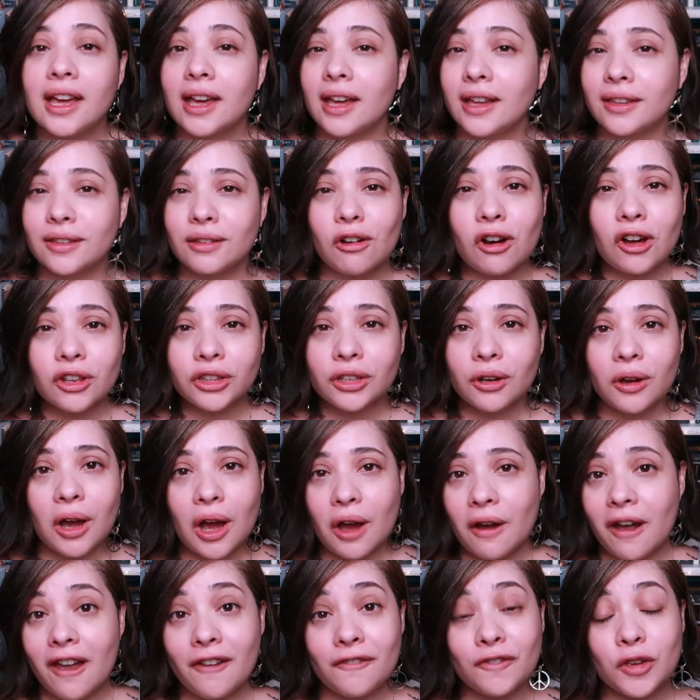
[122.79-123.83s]
And you all know
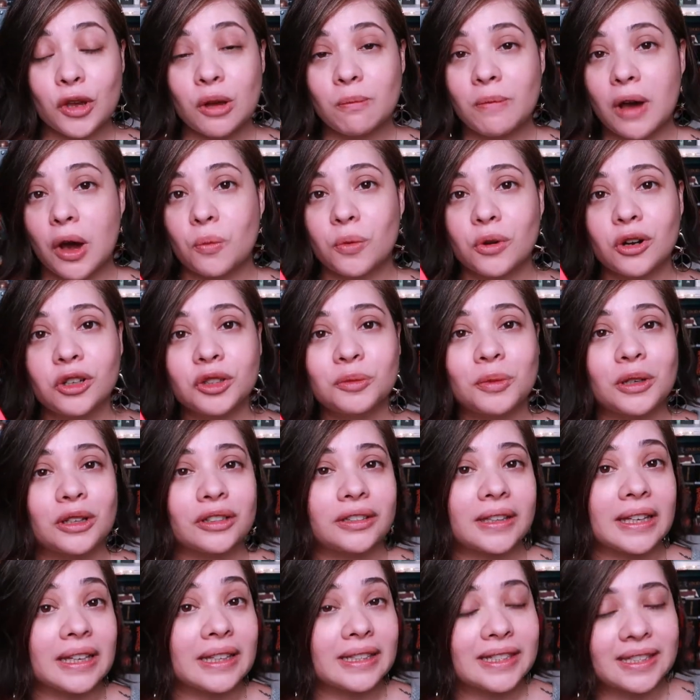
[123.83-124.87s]
how I feel about world
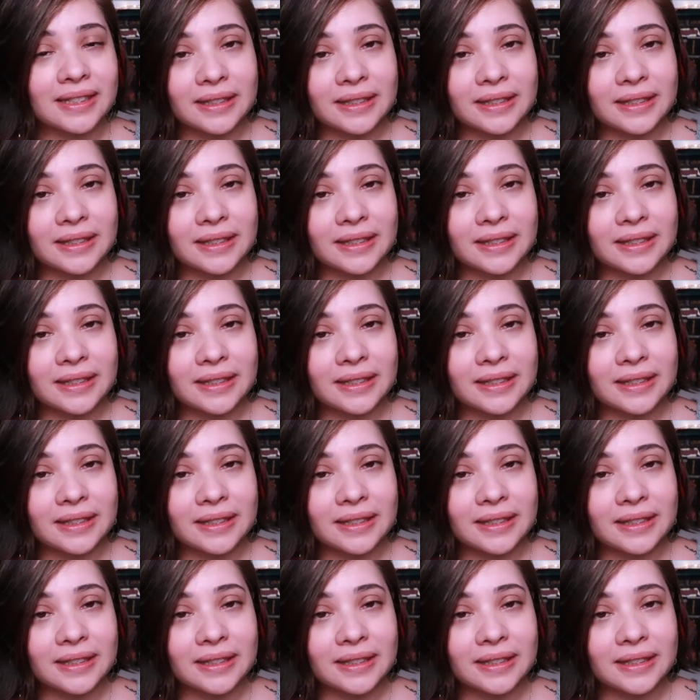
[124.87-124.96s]
building.